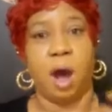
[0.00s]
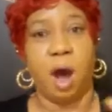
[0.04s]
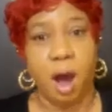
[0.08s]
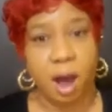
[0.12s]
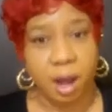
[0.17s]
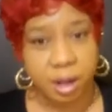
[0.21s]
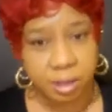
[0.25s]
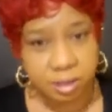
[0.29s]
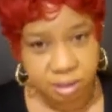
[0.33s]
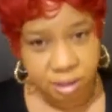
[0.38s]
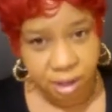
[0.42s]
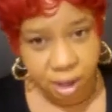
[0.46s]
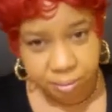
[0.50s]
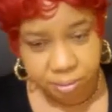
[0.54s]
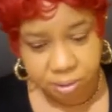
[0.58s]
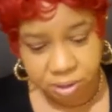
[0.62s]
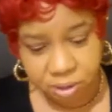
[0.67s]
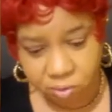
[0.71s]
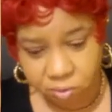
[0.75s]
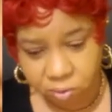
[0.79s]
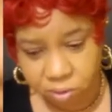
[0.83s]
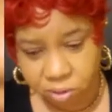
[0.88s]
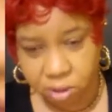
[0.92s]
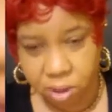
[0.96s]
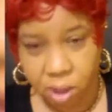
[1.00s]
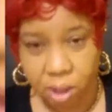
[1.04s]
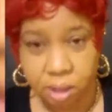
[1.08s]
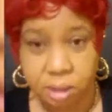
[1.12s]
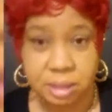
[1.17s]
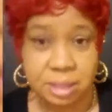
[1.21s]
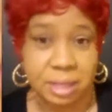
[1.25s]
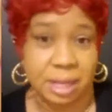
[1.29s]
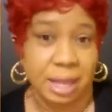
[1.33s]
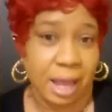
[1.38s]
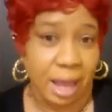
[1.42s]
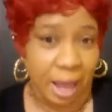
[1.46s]
autopsy
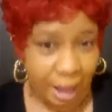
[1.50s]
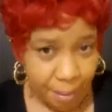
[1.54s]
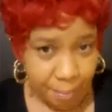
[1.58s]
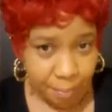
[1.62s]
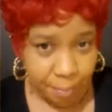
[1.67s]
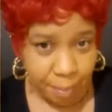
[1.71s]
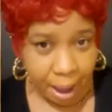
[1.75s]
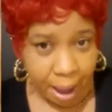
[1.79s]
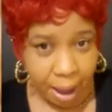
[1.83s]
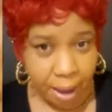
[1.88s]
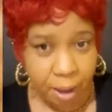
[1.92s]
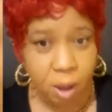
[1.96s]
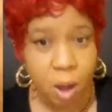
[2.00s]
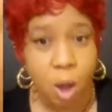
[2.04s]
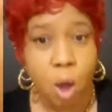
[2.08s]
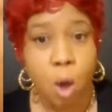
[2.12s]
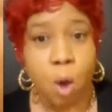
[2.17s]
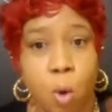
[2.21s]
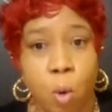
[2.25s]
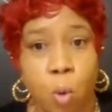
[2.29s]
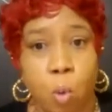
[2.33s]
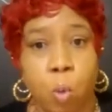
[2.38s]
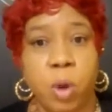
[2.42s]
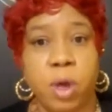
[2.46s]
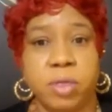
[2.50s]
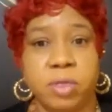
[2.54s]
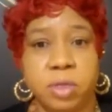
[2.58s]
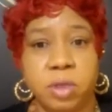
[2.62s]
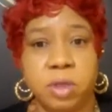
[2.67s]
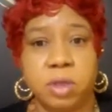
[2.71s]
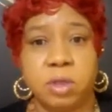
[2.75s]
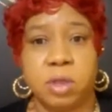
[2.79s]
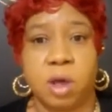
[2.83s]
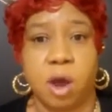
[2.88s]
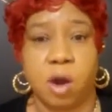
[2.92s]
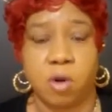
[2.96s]
results came back
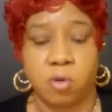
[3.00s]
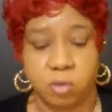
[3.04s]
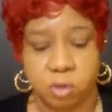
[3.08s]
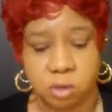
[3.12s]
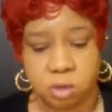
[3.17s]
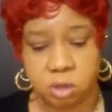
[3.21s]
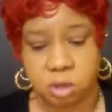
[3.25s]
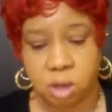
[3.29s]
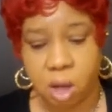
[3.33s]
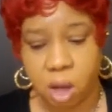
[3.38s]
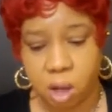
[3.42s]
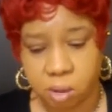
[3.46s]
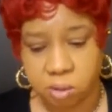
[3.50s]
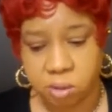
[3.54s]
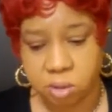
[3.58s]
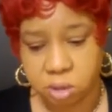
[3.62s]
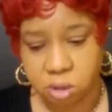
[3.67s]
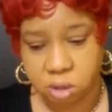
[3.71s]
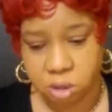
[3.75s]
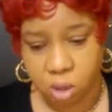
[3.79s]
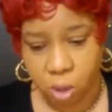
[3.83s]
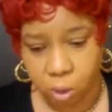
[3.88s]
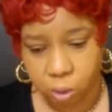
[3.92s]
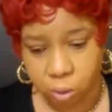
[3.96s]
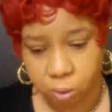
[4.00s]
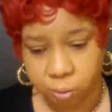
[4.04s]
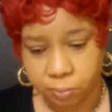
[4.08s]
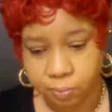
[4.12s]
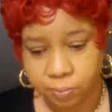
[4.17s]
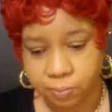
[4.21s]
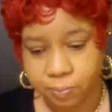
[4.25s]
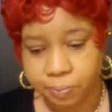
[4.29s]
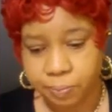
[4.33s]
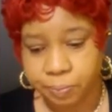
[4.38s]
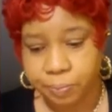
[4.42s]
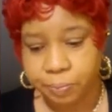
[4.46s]
with the results. So
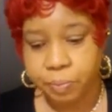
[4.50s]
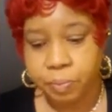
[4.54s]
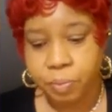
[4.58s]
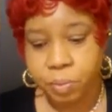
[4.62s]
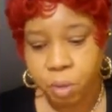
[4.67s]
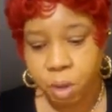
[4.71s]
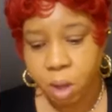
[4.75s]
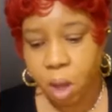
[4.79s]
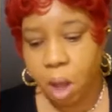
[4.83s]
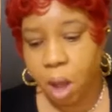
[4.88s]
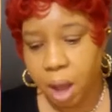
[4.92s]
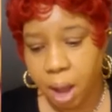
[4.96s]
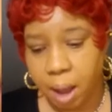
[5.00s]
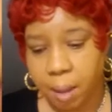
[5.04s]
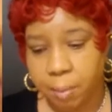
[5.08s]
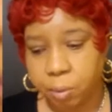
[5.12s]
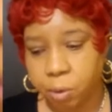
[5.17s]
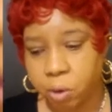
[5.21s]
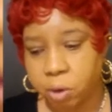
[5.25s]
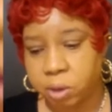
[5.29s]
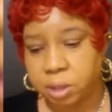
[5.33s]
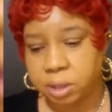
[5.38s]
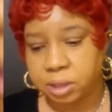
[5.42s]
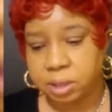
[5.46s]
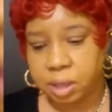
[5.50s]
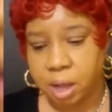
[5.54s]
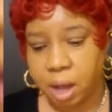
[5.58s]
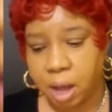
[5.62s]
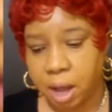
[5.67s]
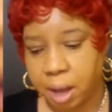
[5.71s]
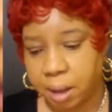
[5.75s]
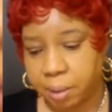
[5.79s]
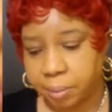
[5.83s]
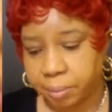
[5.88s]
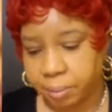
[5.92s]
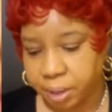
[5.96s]
I'm going
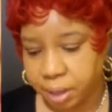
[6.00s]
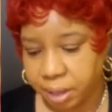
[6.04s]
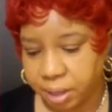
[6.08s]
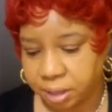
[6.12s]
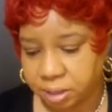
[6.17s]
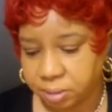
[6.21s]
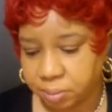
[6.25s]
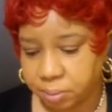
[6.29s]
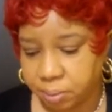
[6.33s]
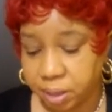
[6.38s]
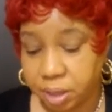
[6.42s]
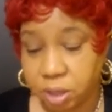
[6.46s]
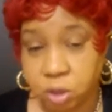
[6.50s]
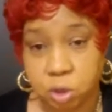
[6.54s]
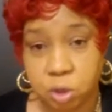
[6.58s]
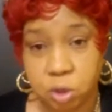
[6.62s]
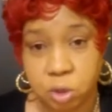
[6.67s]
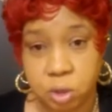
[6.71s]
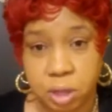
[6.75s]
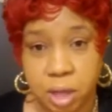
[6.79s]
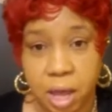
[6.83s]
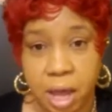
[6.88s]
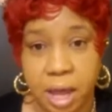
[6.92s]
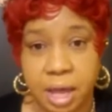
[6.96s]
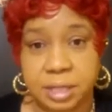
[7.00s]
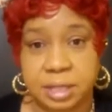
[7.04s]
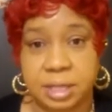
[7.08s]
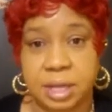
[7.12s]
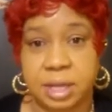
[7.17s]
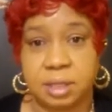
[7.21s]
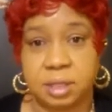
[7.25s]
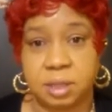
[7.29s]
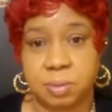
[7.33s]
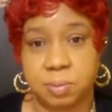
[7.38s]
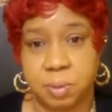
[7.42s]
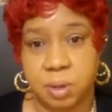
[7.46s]
to explain to you guys
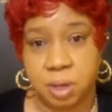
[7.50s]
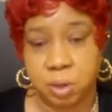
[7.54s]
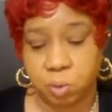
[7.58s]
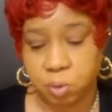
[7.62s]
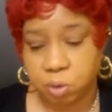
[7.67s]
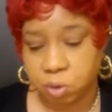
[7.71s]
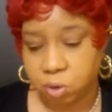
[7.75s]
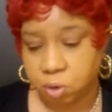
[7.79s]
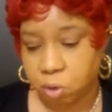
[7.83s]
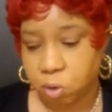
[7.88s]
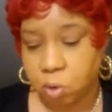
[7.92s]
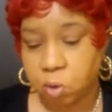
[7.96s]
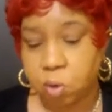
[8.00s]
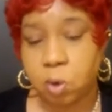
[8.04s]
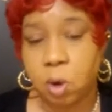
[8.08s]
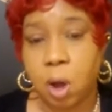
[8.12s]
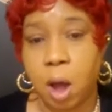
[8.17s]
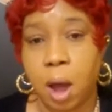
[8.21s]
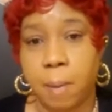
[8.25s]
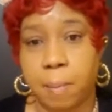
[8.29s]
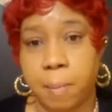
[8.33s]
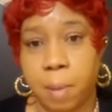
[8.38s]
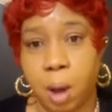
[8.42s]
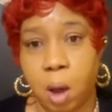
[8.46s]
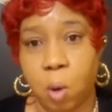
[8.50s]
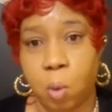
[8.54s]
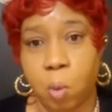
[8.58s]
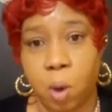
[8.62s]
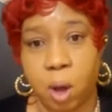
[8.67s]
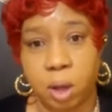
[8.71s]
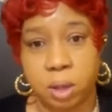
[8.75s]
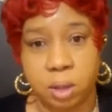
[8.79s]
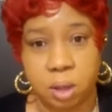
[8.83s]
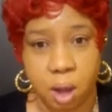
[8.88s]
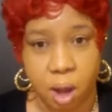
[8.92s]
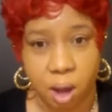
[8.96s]
and speak with you about
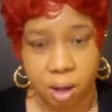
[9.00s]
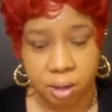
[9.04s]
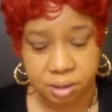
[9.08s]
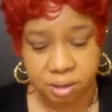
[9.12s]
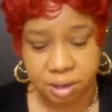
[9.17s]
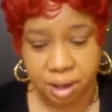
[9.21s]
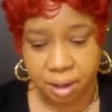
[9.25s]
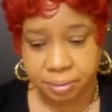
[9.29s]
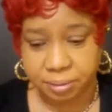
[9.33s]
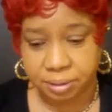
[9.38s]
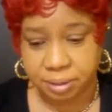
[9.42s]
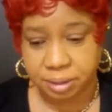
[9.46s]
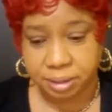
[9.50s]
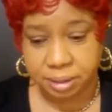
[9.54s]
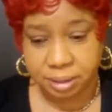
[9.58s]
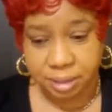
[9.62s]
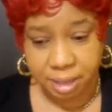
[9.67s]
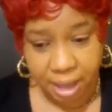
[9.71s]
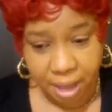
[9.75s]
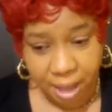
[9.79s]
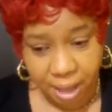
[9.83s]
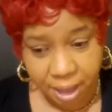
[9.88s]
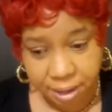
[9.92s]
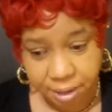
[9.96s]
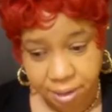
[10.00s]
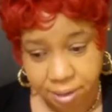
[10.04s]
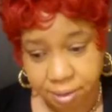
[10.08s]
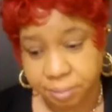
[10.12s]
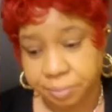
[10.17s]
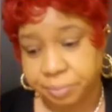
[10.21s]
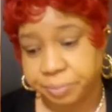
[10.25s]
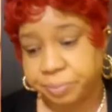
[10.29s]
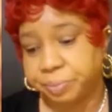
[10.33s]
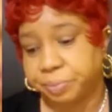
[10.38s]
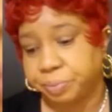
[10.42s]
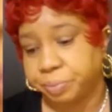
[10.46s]
what the autopsy
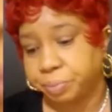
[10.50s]
said.